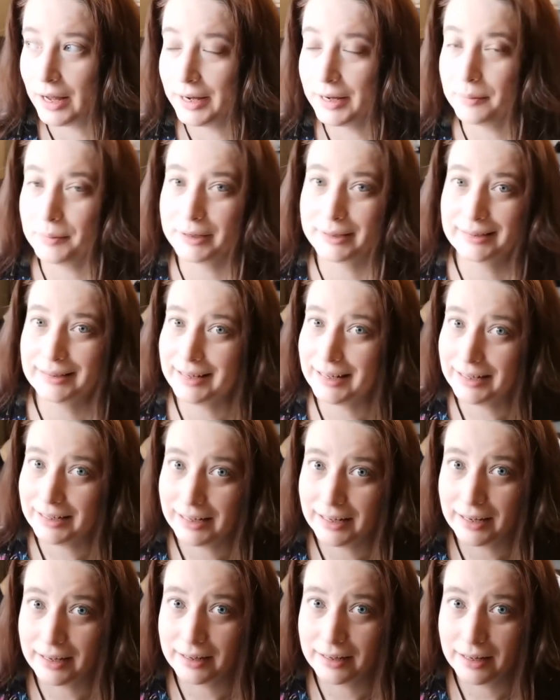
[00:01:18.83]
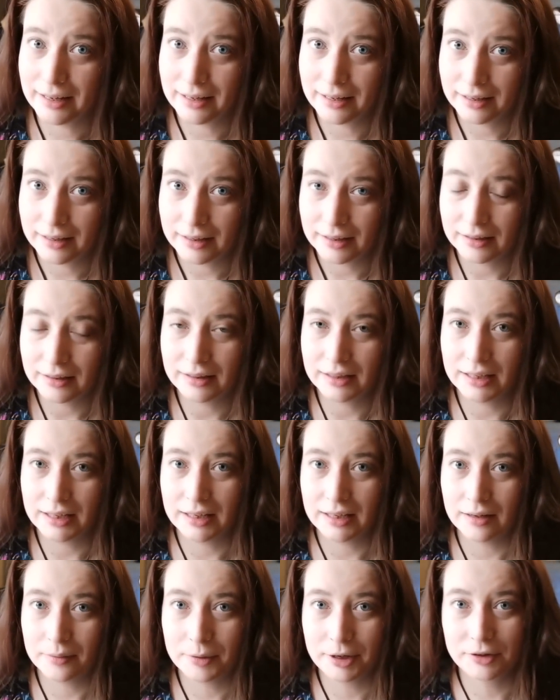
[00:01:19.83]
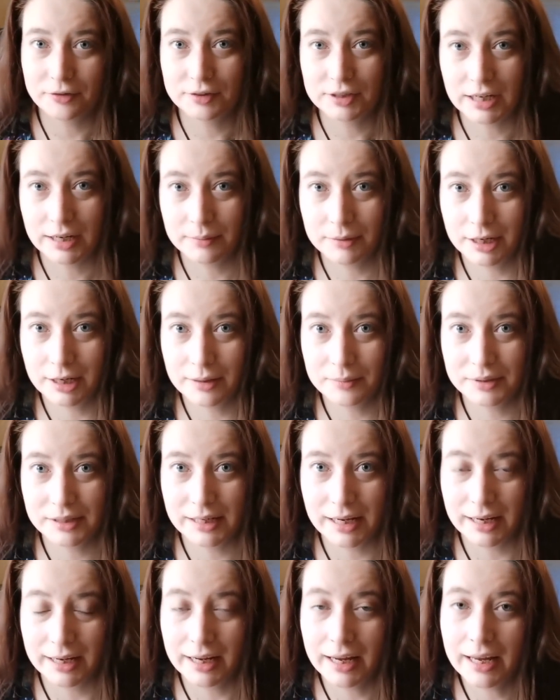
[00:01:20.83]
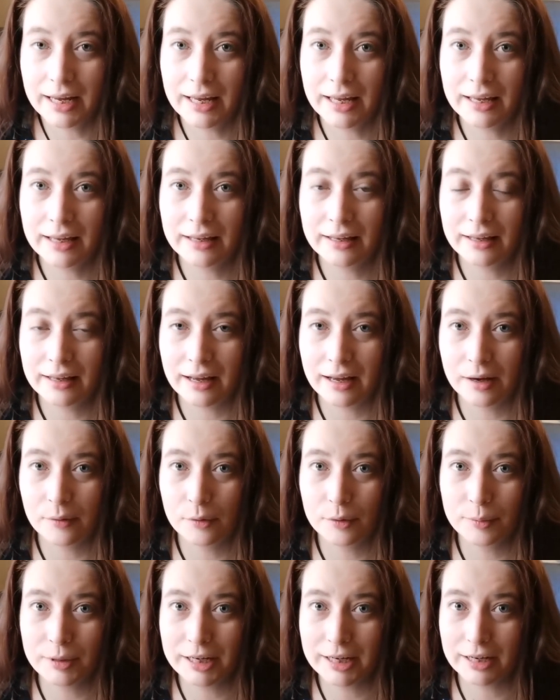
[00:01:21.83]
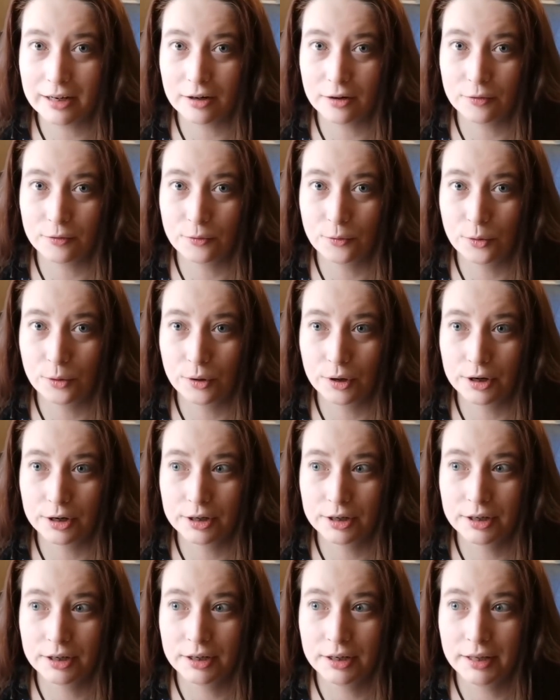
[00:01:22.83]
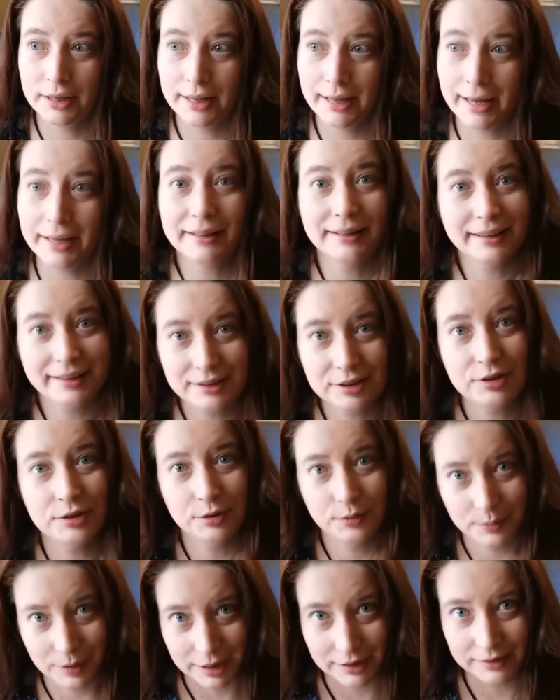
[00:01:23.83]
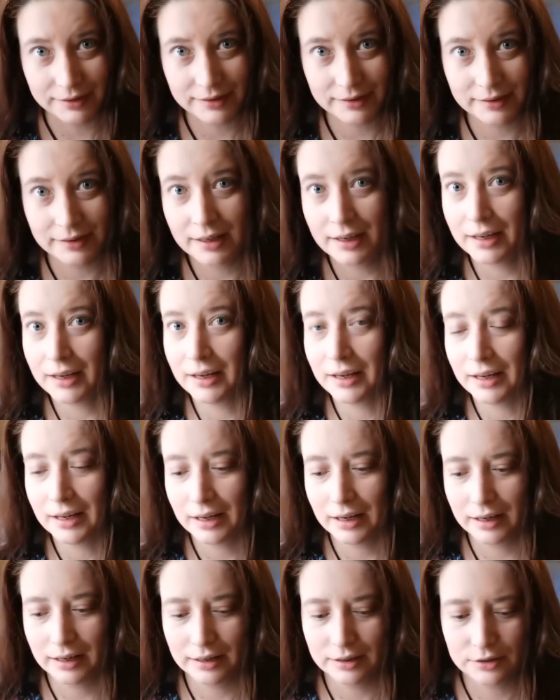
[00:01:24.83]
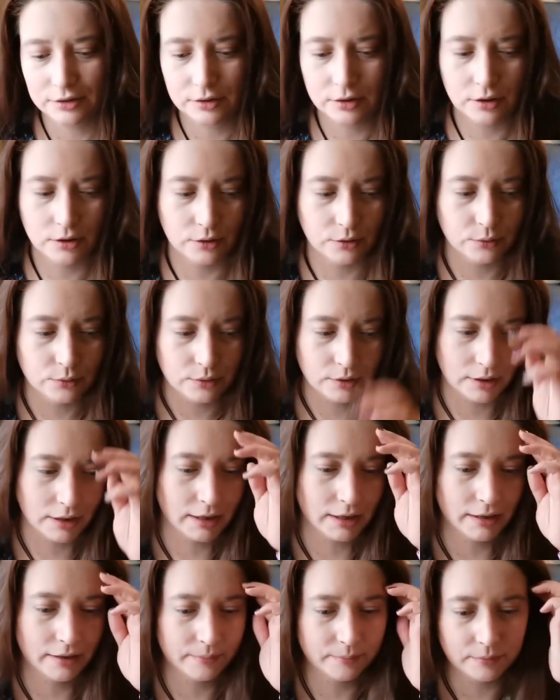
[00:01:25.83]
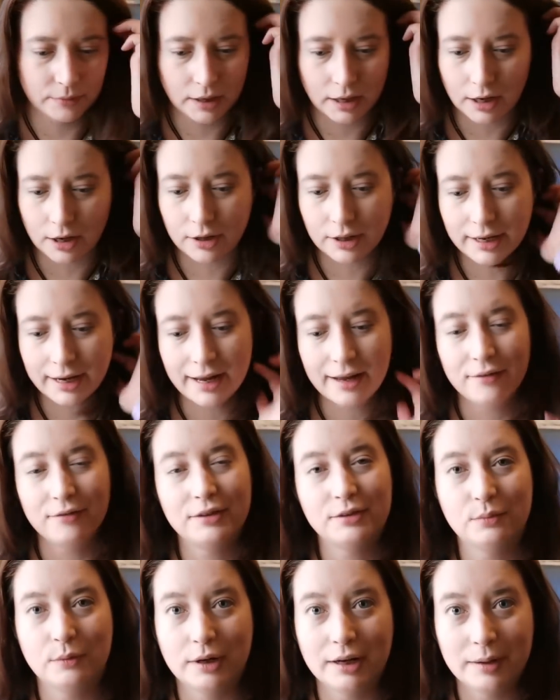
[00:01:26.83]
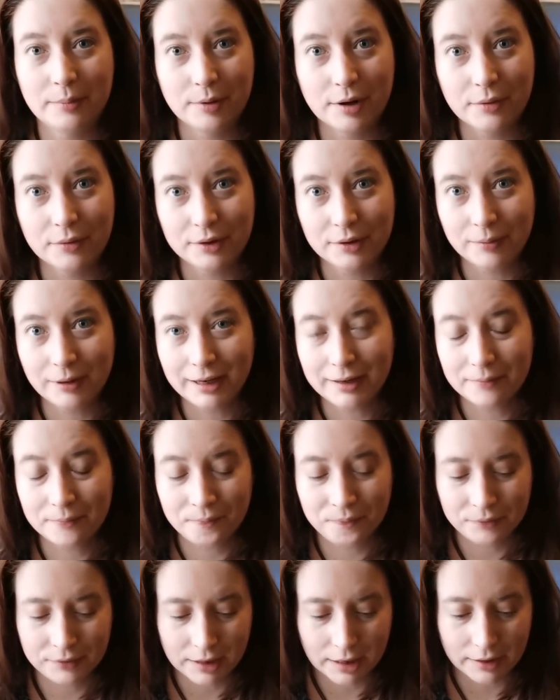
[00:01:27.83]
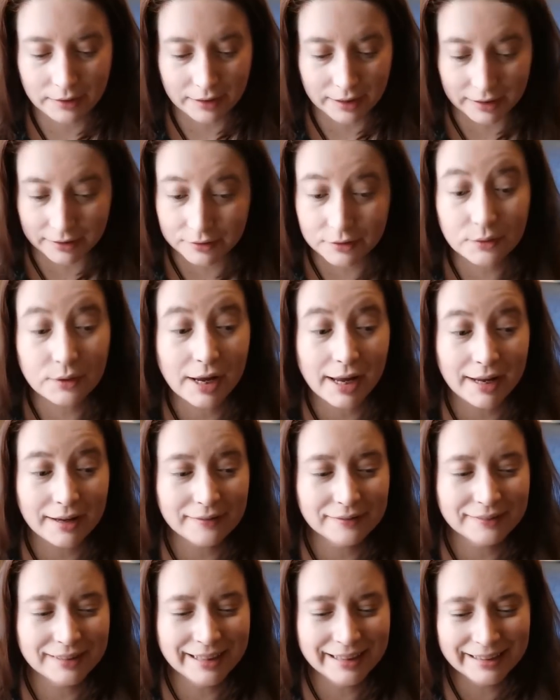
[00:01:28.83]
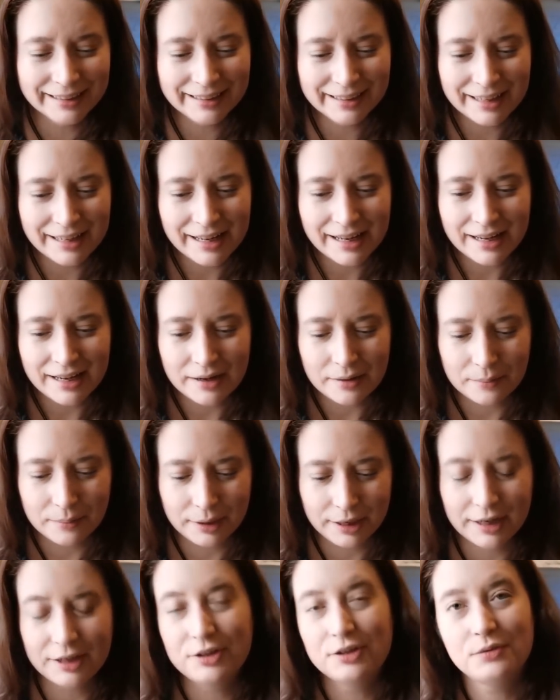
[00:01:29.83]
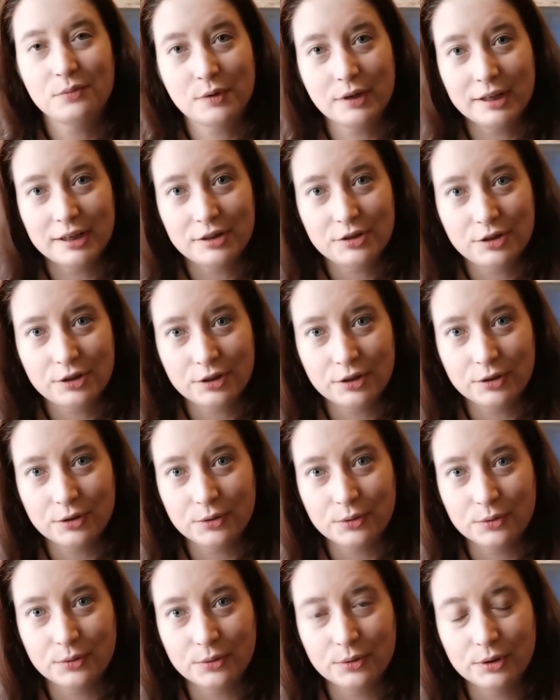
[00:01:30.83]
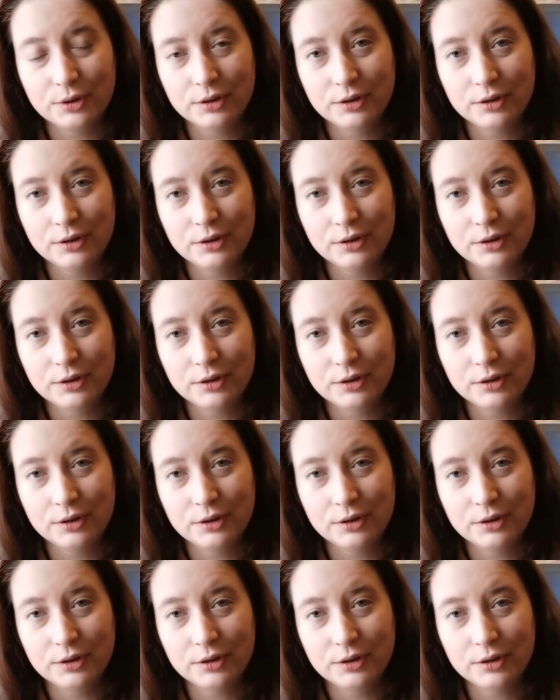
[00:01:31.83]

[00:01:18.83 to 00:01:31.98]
I am extending the amount of time that I'm staying. I will be here for at least 2 months. All I have is what I brought with me, and that is okay. But I just wanted to